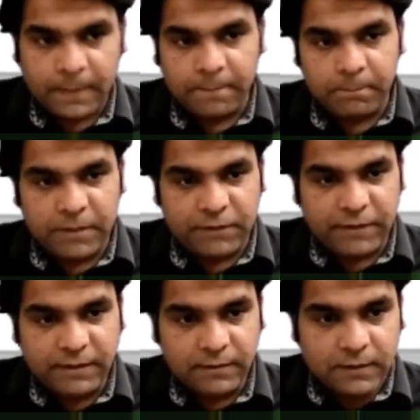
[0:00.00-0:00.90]

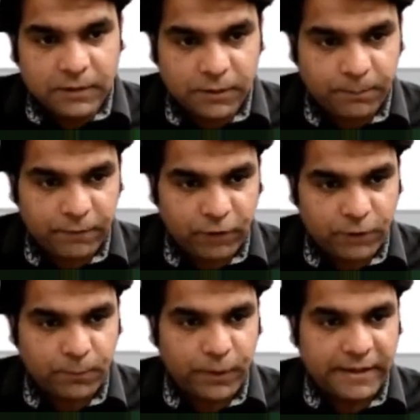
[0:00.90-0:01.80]
between the pivot
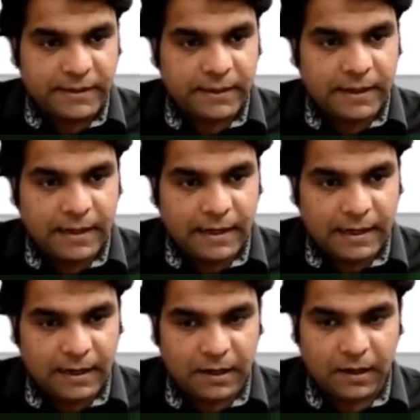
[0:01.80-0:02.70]
point
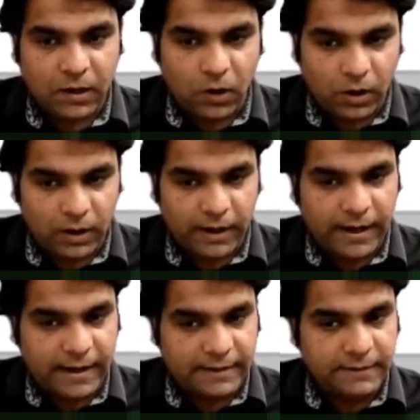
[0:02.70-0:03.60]

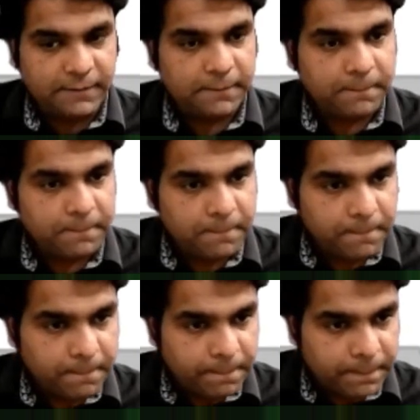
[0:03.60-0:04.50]
and
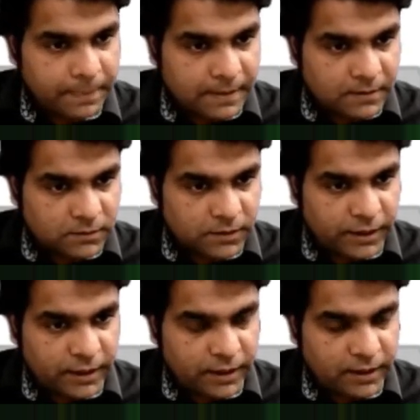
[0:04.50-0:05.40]

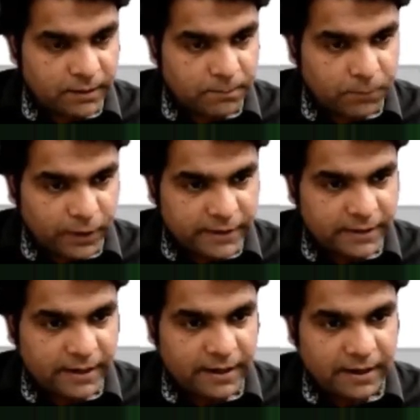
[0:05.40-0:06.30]
the point
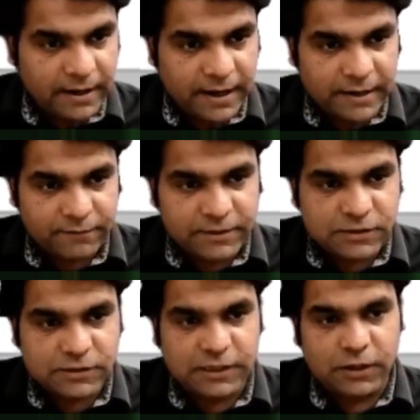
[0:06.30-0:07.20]
at which
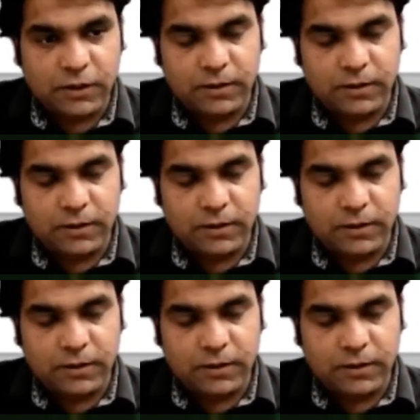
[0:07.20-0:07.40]
the